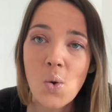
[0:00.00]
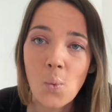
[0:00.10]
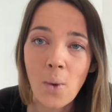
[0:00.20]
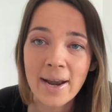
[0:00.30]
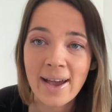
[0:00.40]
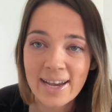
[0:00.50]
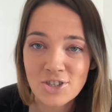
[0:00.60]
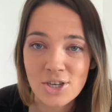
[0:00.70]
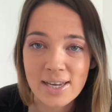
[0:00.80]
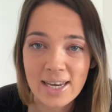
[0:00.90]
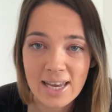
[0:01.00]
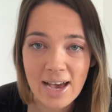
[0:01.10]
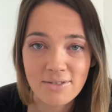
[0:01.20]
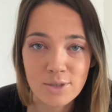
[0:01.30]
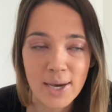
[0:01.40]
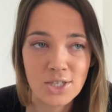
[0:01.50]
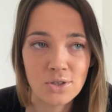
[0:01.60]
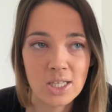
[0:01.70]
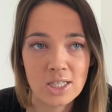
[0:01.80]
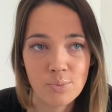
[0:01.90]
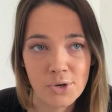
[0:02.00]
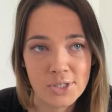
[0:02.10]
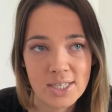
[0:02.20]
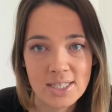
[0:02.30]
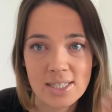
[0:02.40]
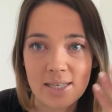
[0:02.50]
what I actually loved about doing this process.